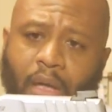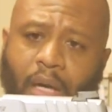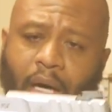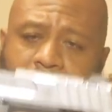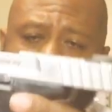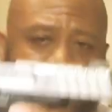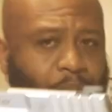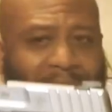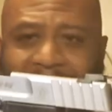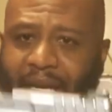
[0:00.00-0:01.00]
Uh,
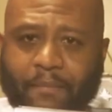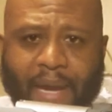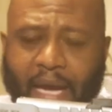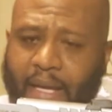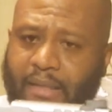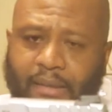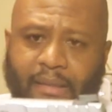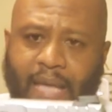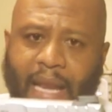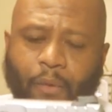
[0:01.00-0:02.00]
supply and demand. That's
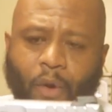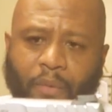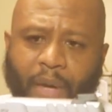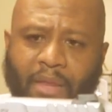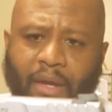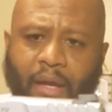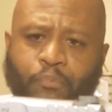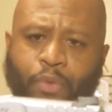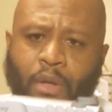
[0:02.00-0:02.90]
that's how that works right there.